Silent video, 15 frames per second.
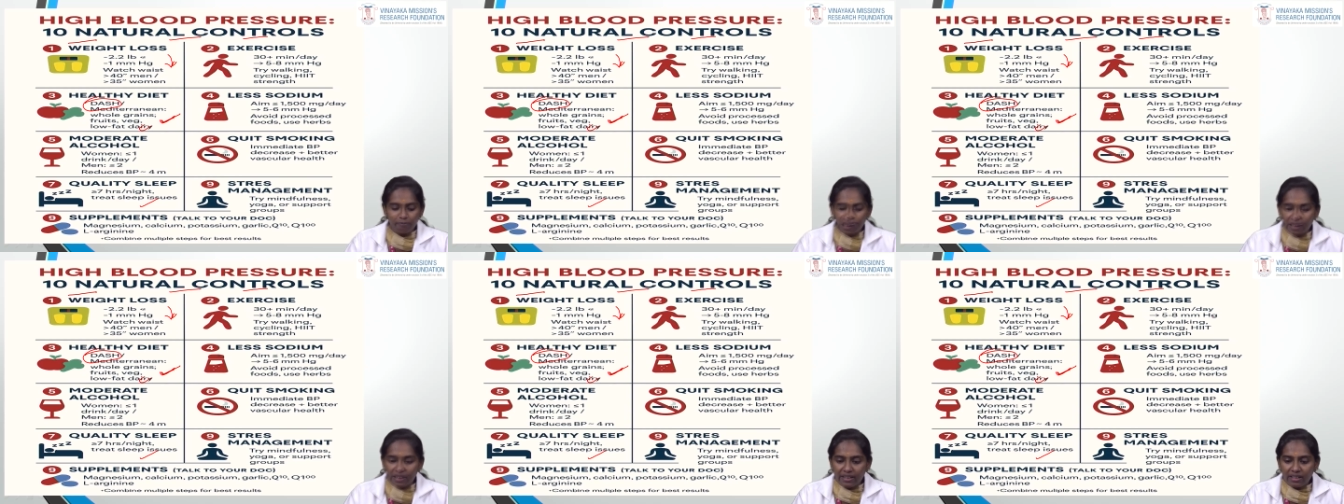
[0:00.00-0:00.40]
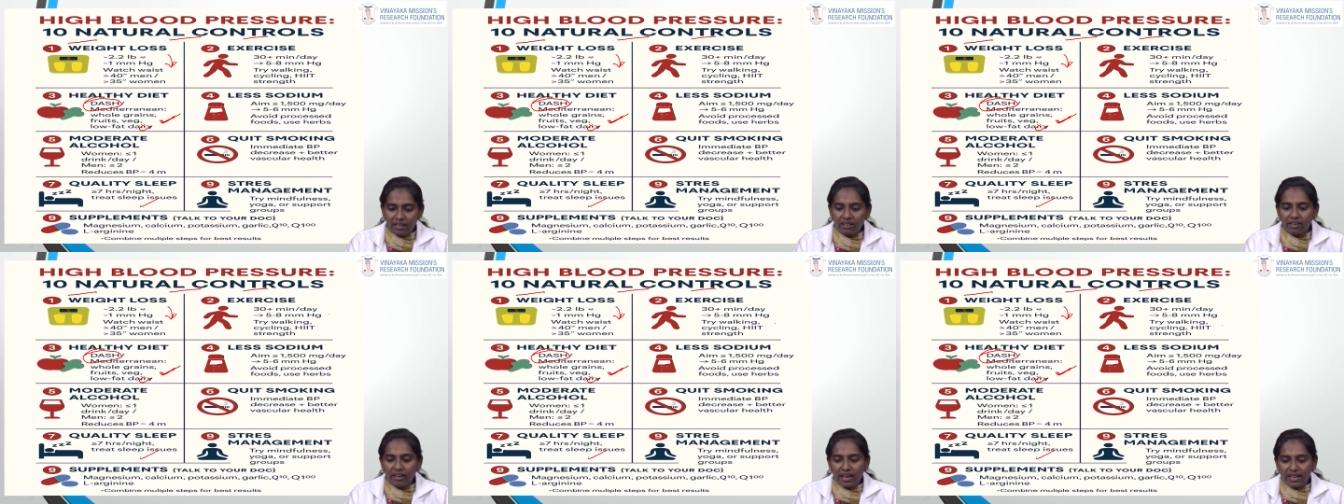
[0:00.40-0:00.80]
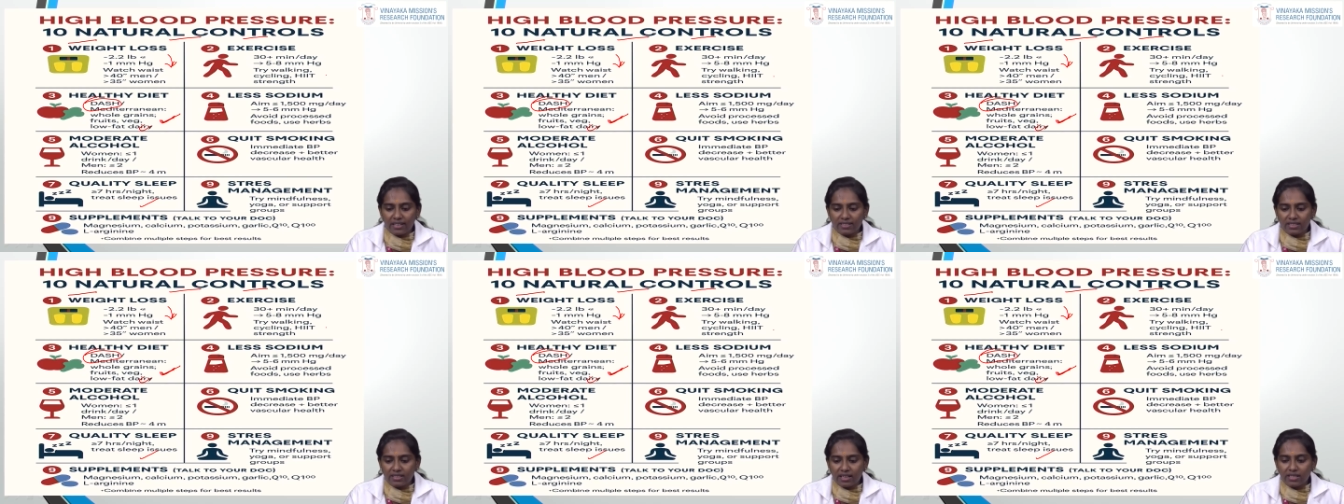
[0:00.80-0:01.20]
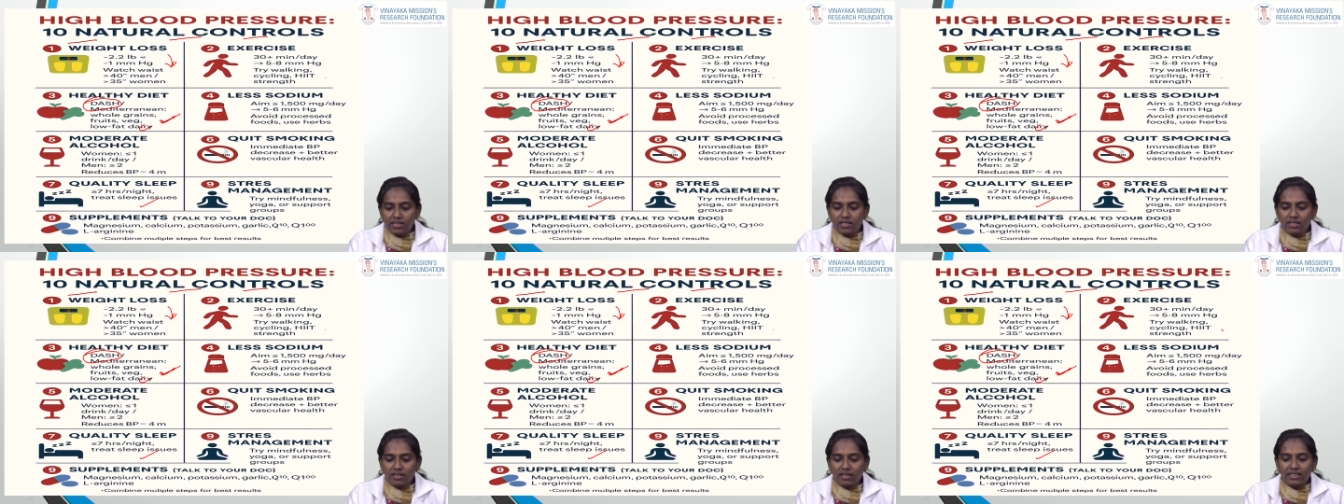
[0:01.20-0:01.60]
Then
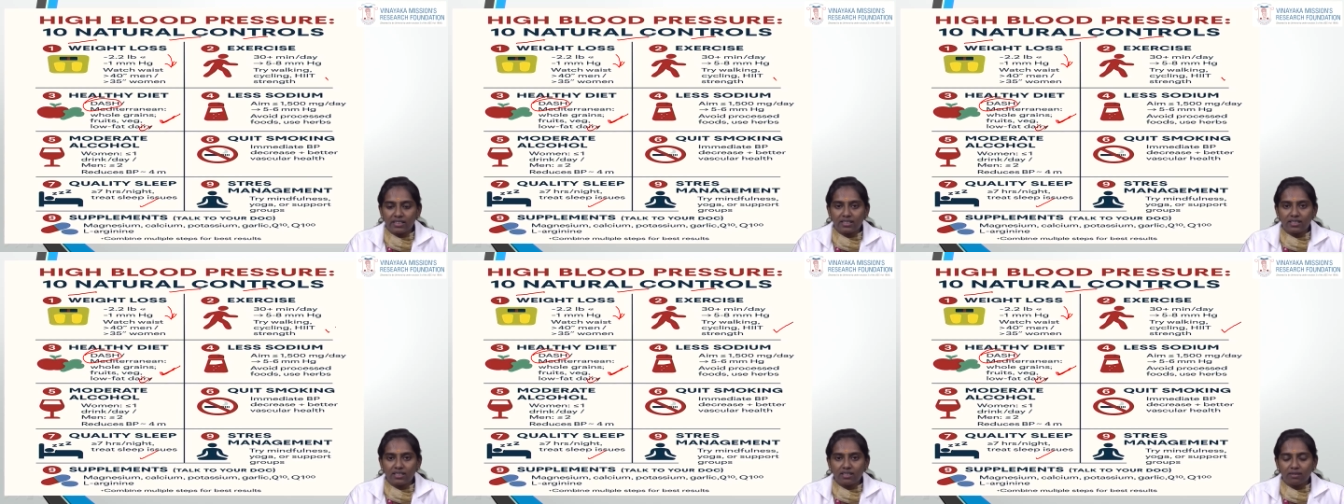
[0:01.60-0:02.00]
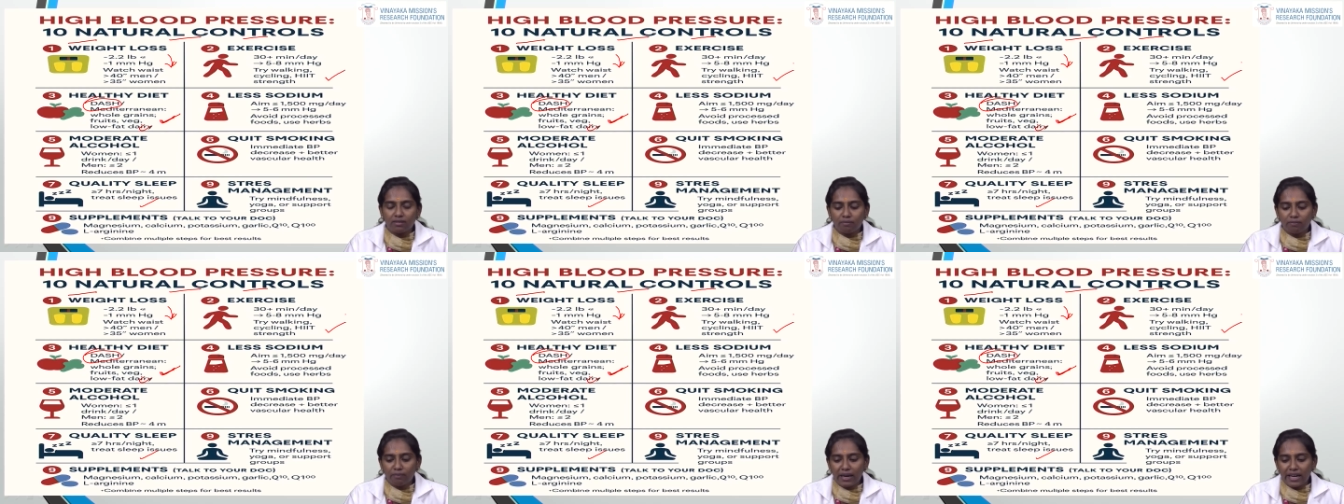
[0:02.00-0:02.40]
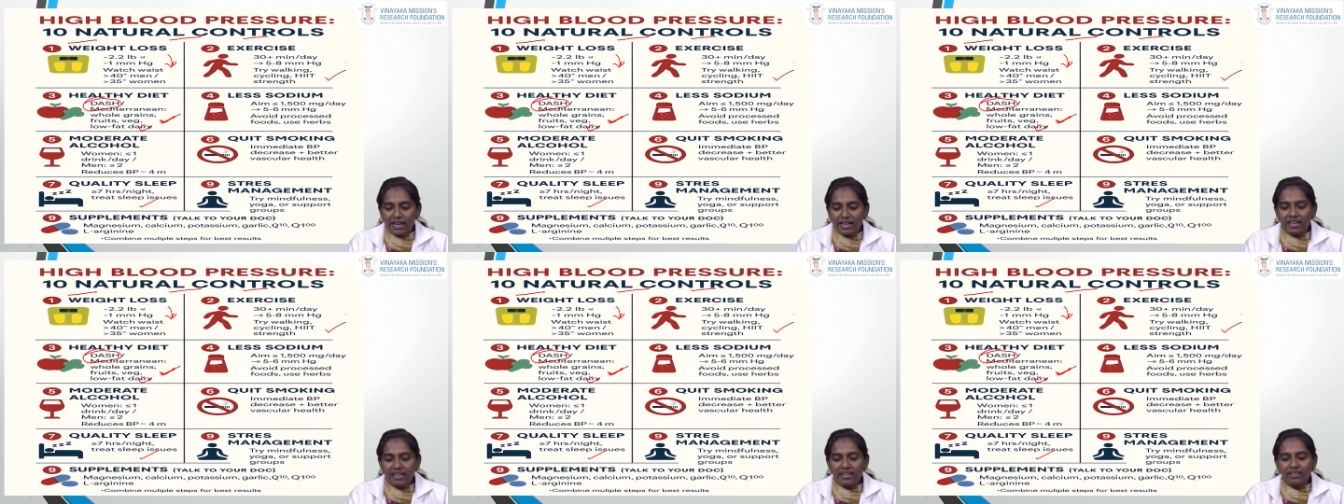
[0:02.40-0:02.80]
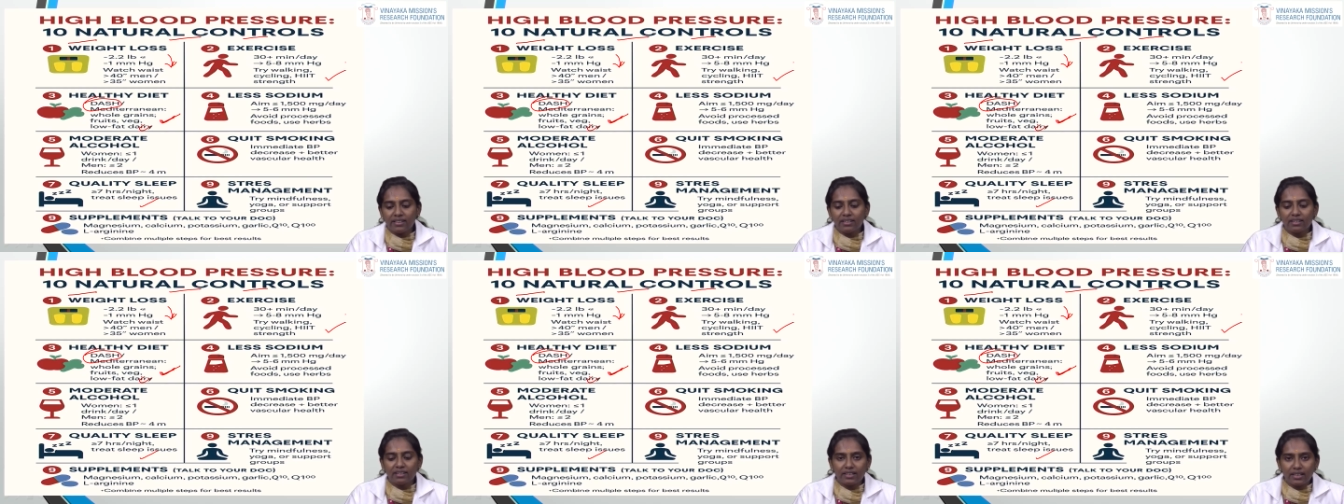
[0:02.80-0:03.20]
exercise, that mainly
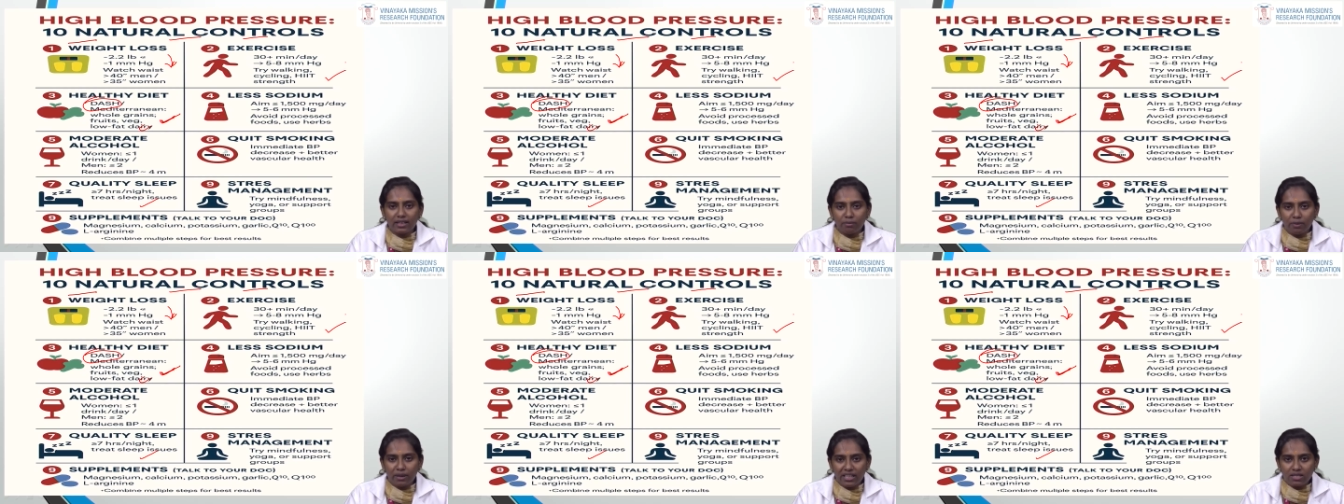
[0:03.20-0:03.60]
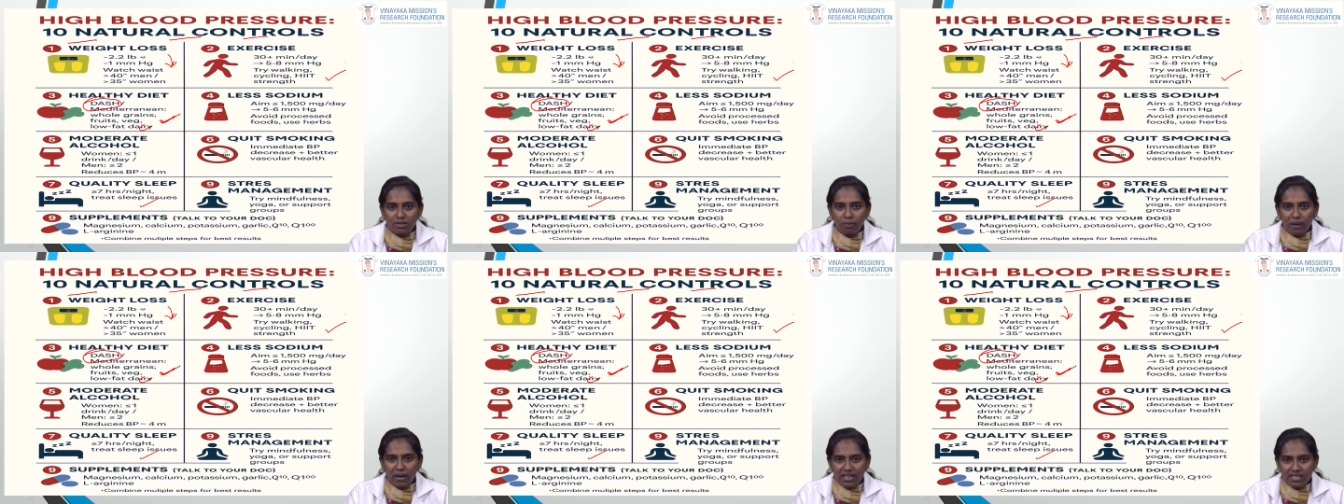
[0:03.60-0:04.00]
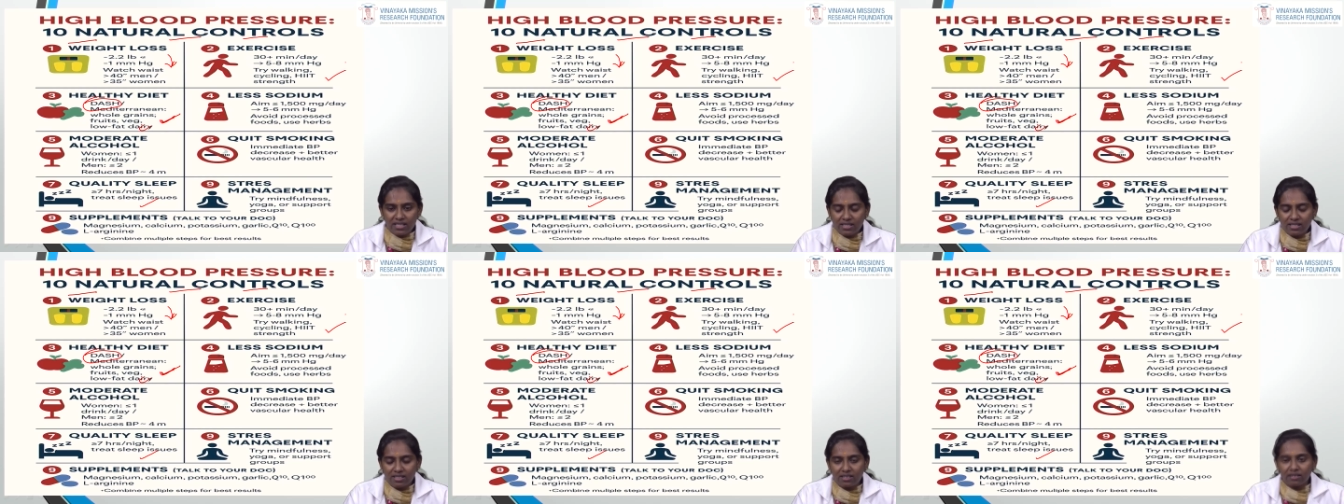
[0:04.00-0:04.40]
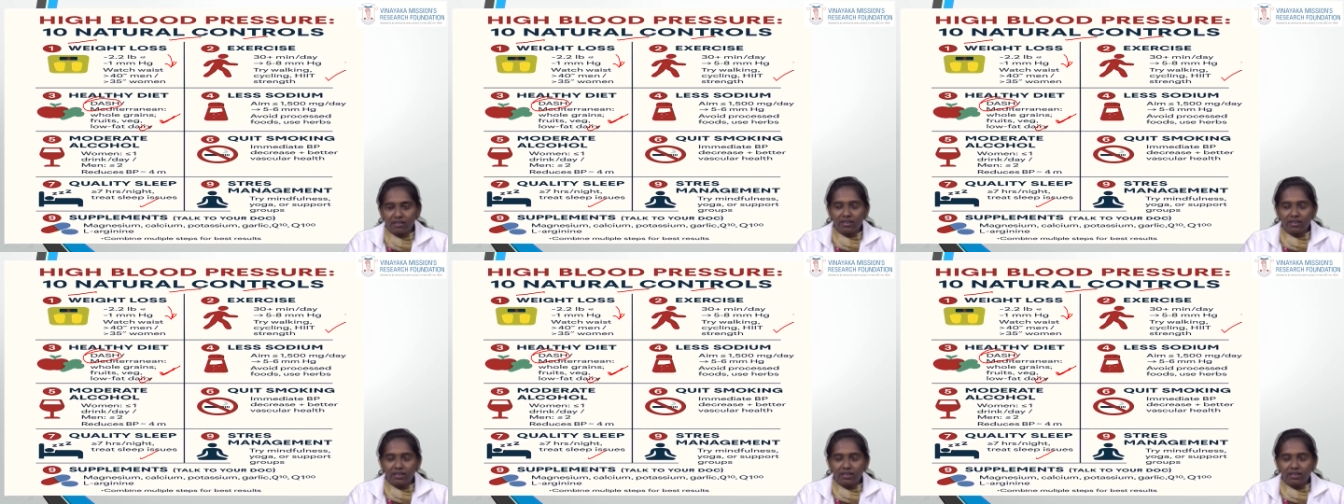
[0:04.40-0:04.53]
30 minutes plus